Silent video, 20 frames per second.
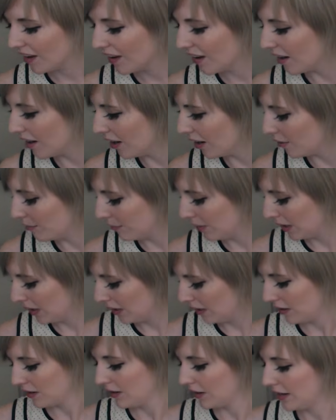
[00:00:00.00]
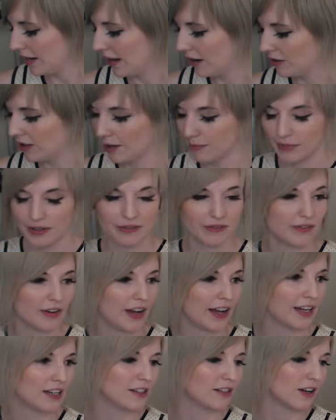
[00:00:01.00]
So, now let me
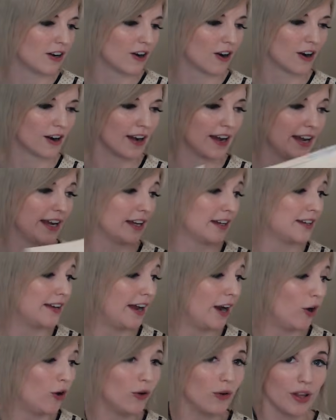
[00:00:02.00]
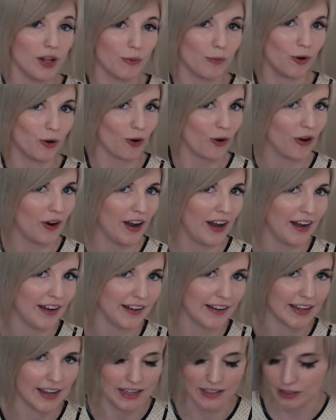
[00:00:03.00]
find our handout and we'll go ahead
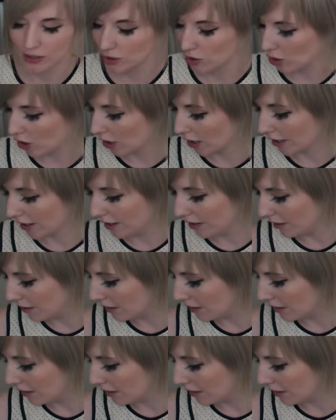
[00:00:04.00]
and get started.